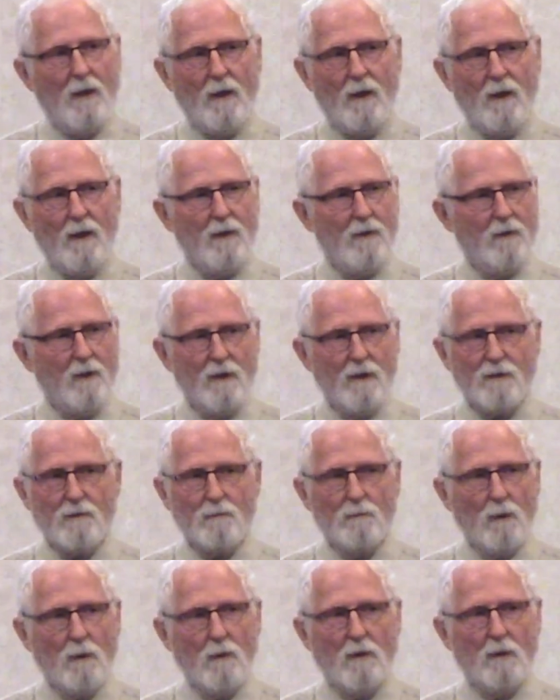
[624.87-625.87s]
this
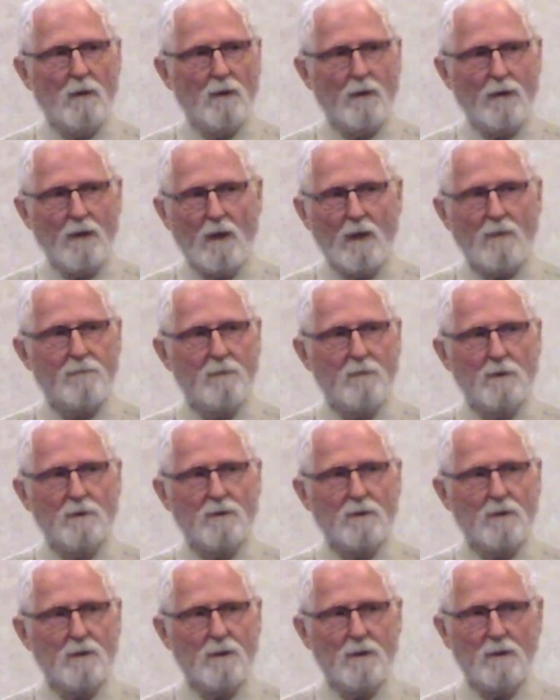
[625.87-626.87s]
world offers
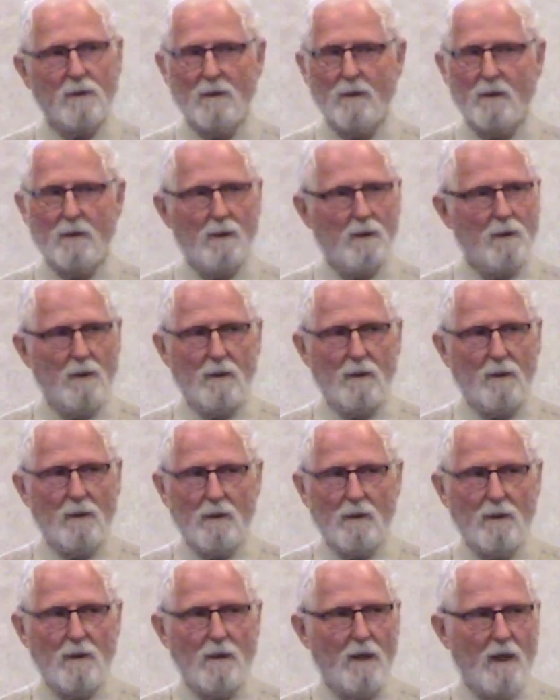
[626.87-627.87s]

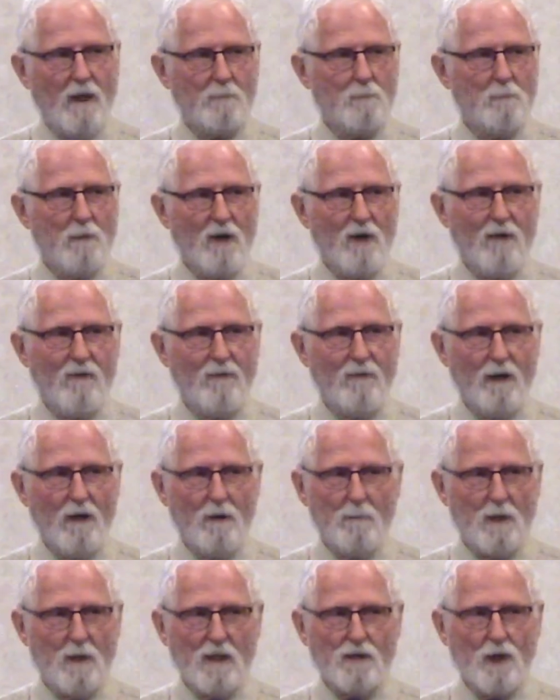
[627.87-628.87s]
not very
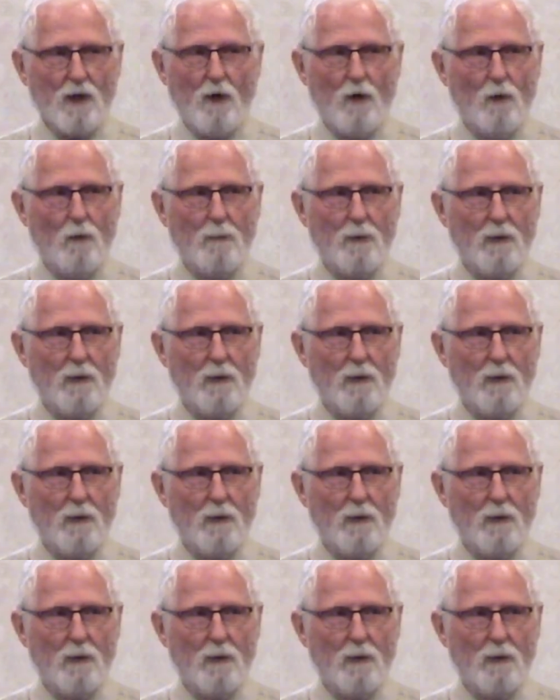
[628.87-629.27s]
much hope.